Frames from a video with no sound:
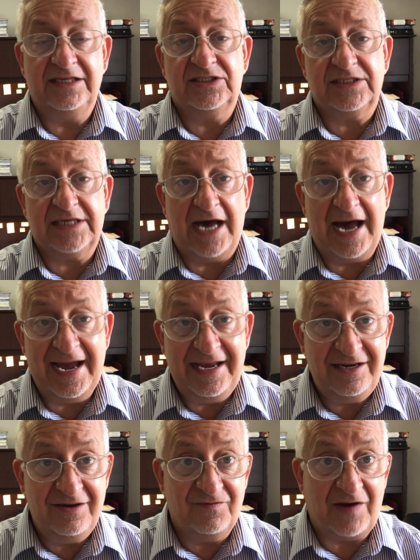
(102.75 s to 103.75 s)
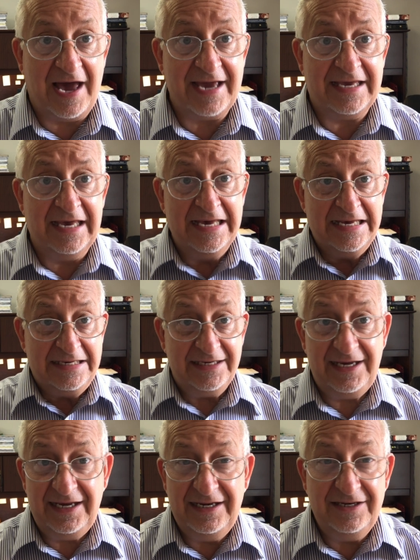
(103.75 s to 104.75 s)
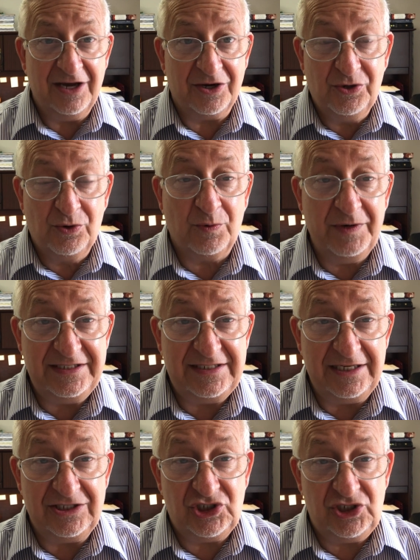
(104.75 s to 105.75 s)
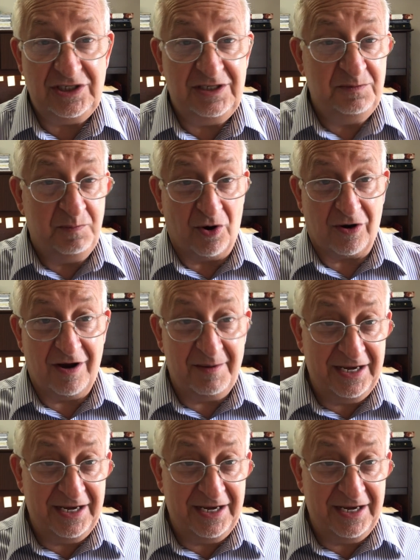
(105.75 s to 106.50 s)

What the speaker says: It's kind of like eating a greasy cheeseburger.